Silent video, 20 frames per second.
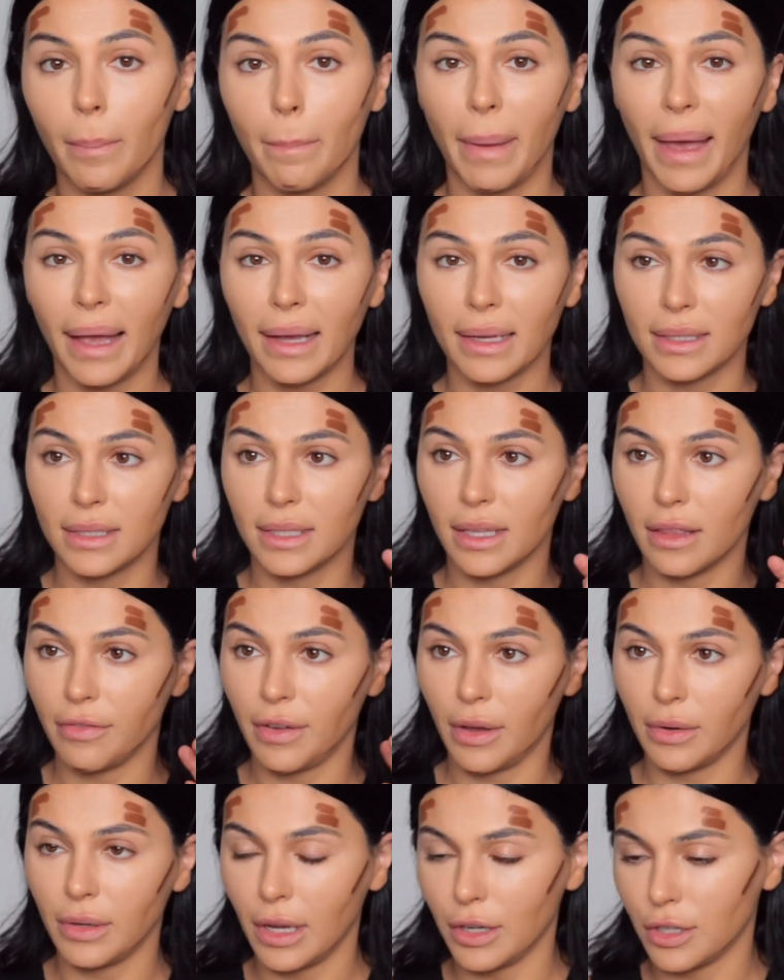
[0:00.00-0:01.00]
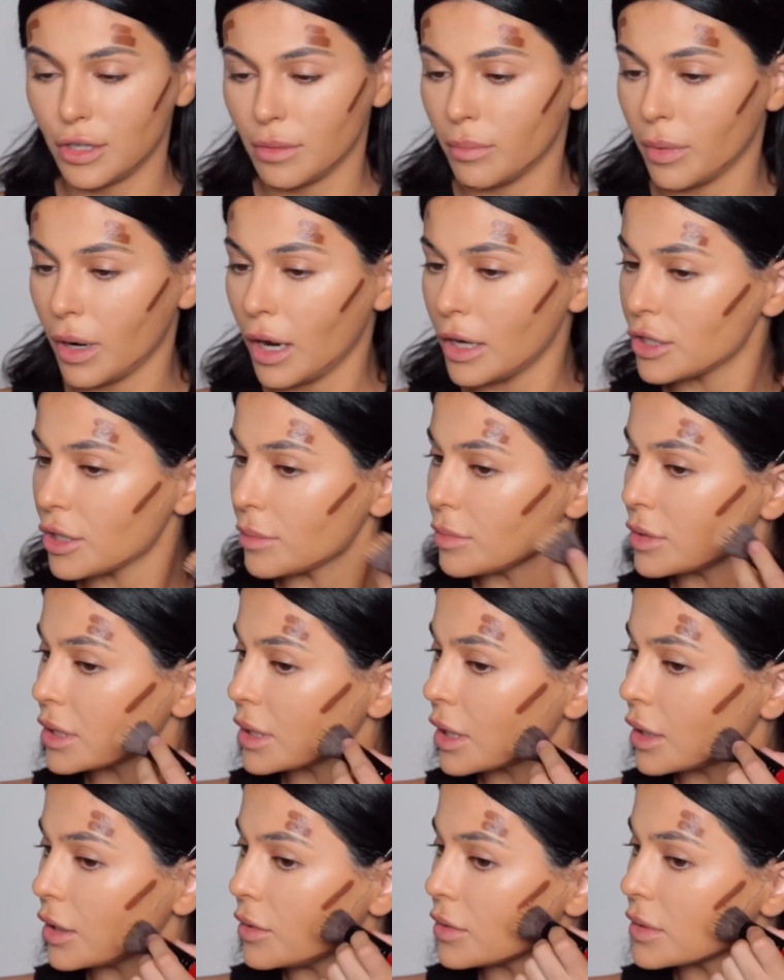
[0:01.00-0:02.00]
Back to the foundation brush, I'm
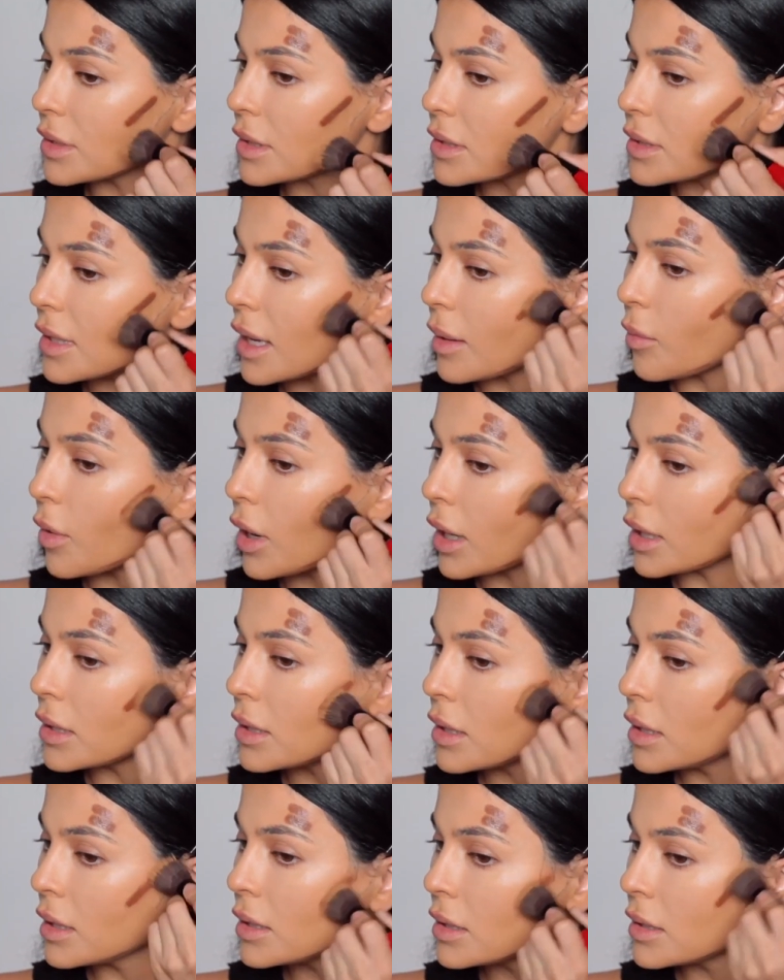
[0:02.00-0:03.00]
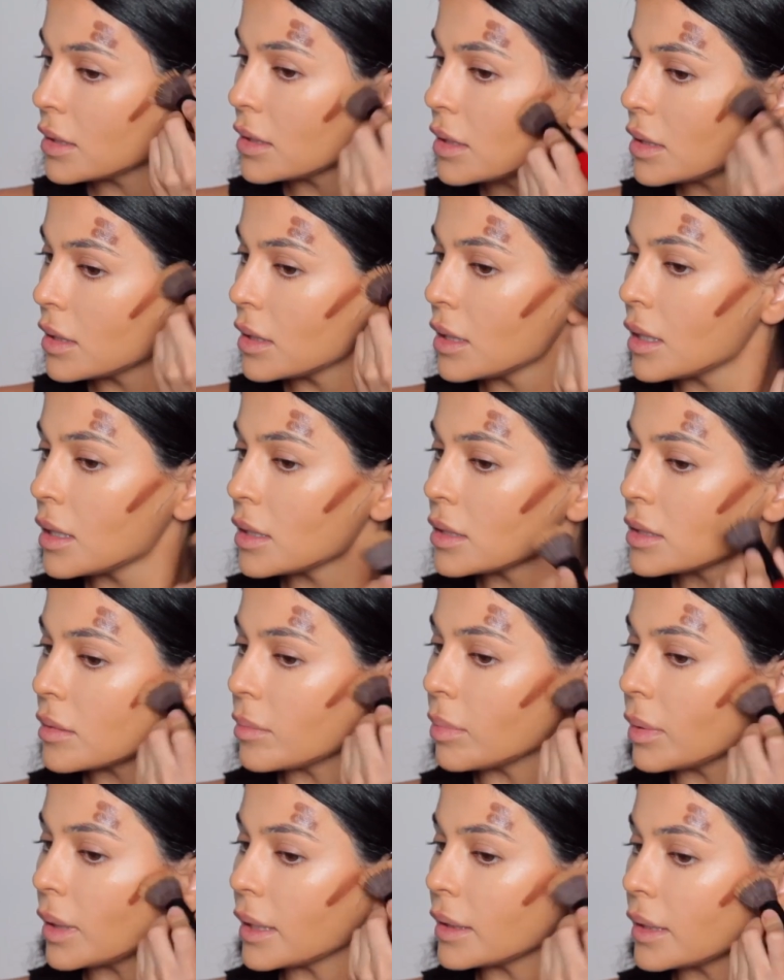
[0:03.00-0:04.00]
just gonna use the same one to
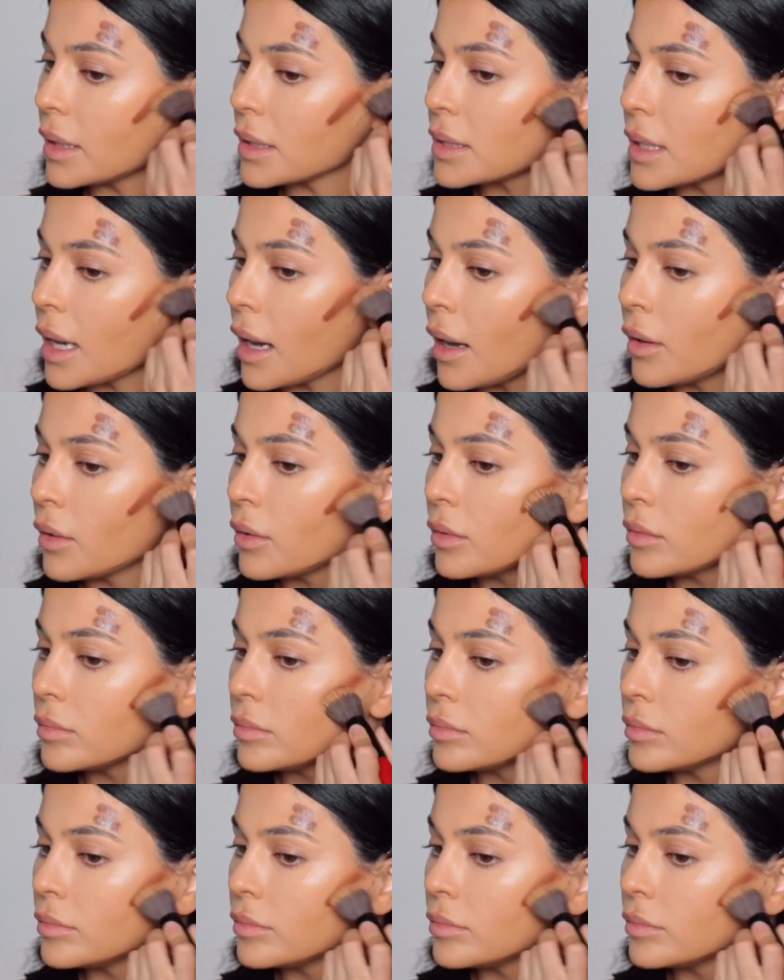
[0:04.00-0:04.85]
blend this out.